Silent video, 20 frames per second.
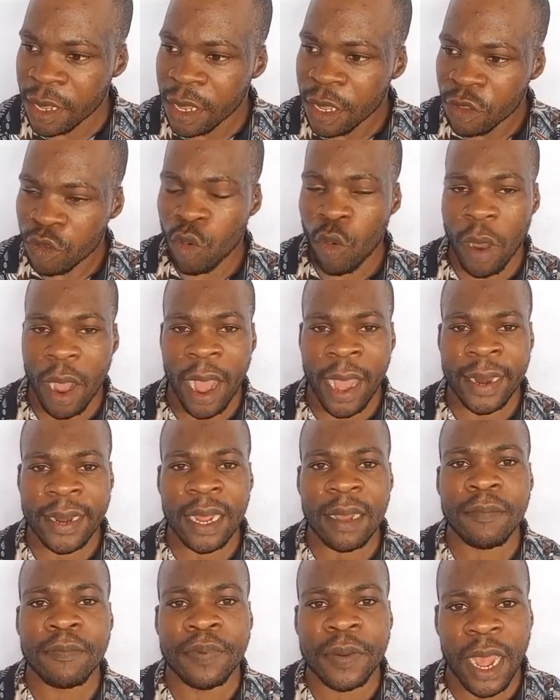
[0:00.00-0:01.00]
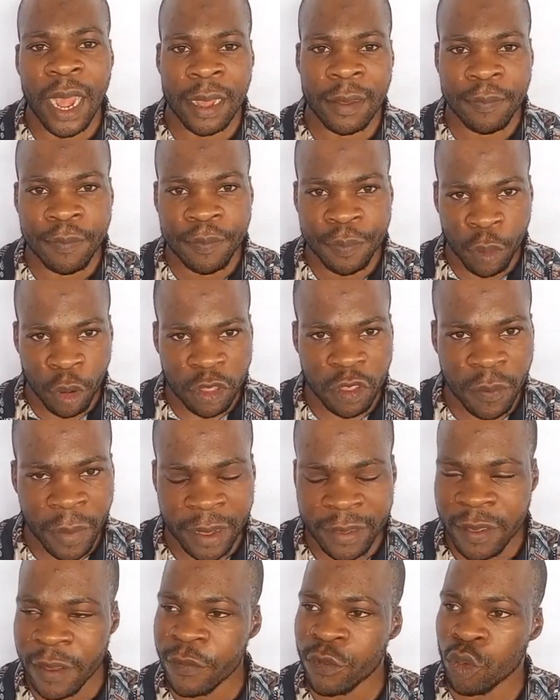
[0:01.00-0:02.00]
So I brought
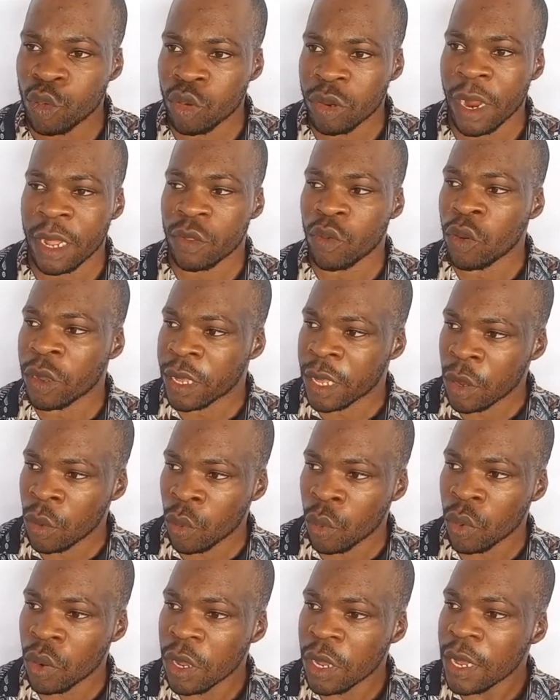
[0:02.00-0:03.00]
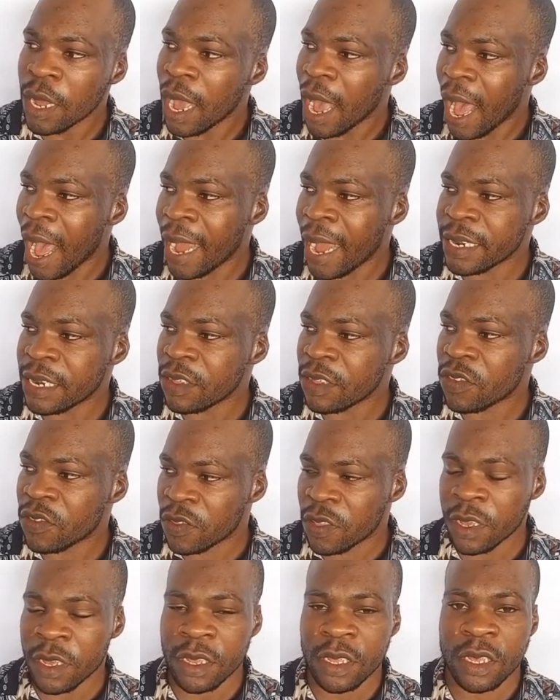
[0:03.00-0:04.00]
myself to you that okay, at this
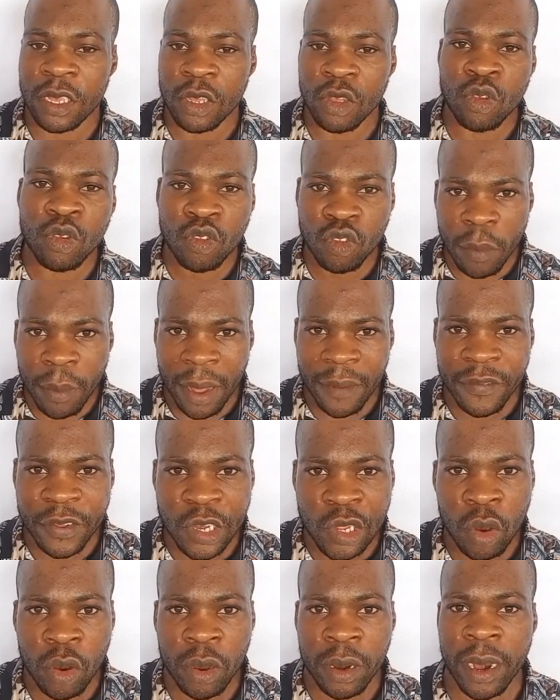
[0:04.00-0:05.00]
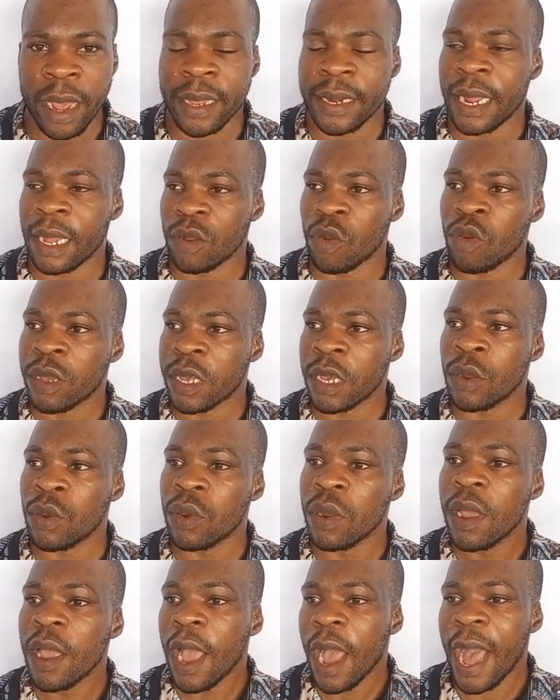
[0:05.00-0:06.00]
stage you saw my video online, that okay,
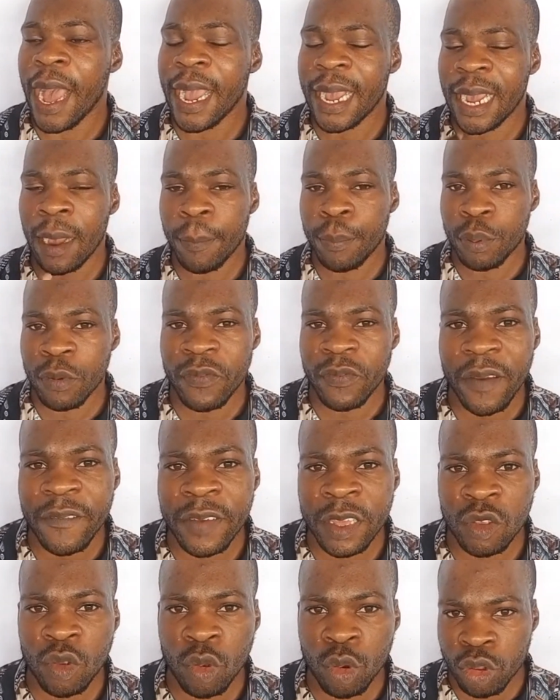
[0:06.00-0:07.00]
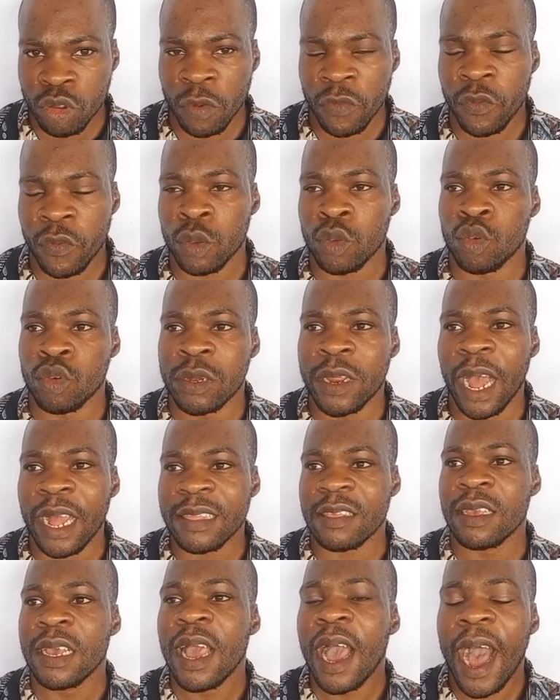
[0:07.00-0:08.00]
I can provide a solution for you.
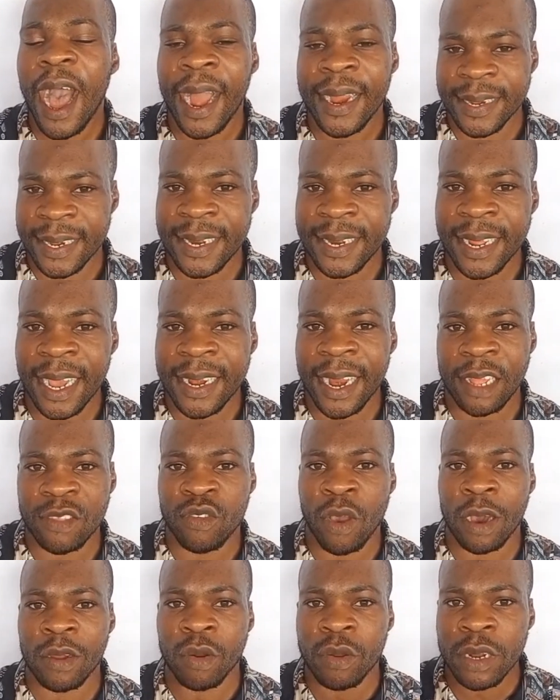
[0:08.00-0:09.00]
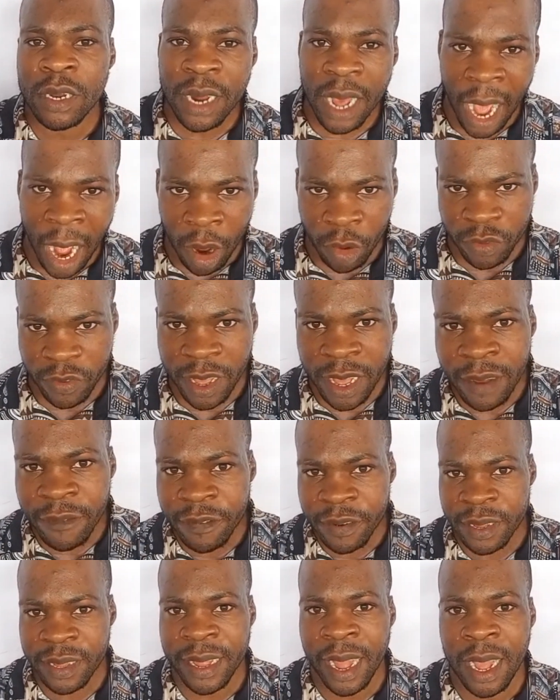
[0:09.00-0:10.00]
That idea that you are running out
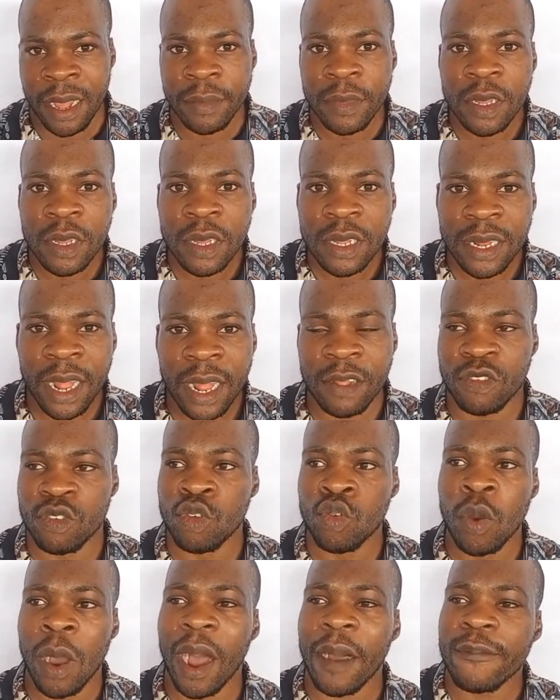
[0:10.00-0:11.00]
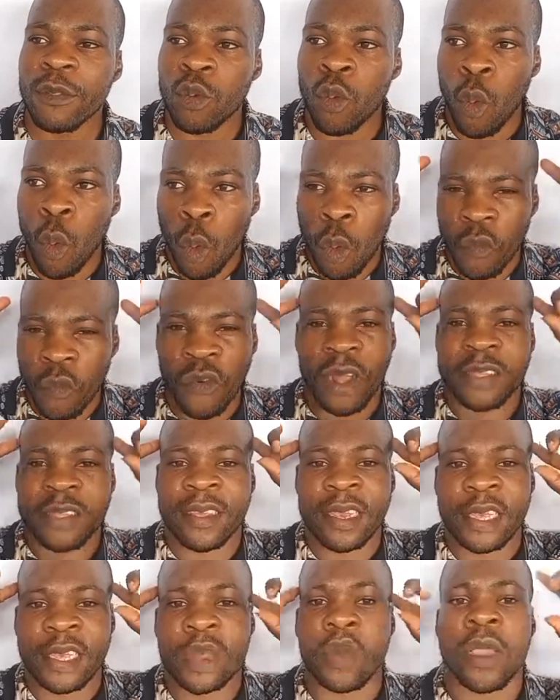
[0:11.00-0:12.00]
every time, that you have to
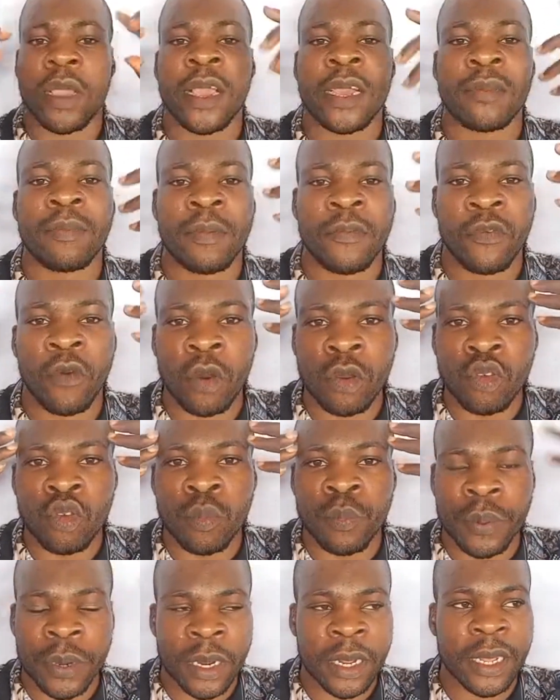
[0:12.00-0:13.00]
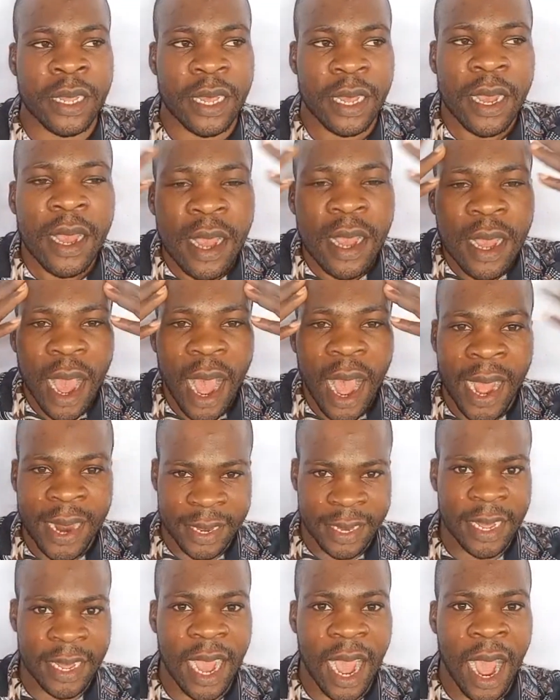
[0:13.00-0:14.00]
overthink your head before you bring
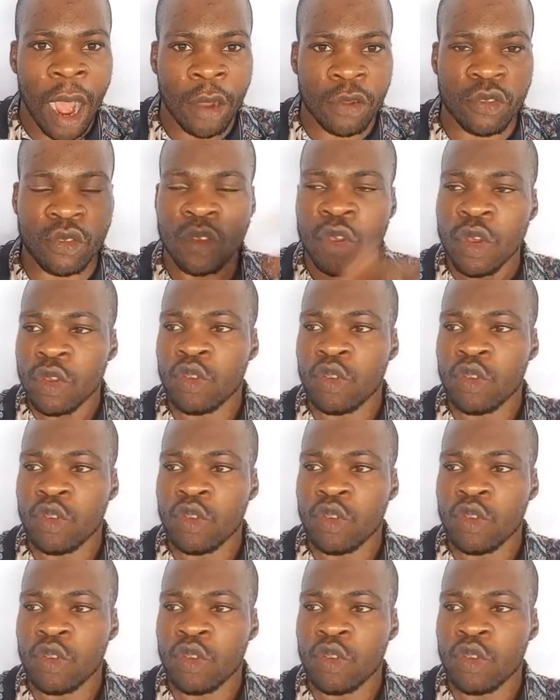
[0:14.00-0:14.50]
idea out.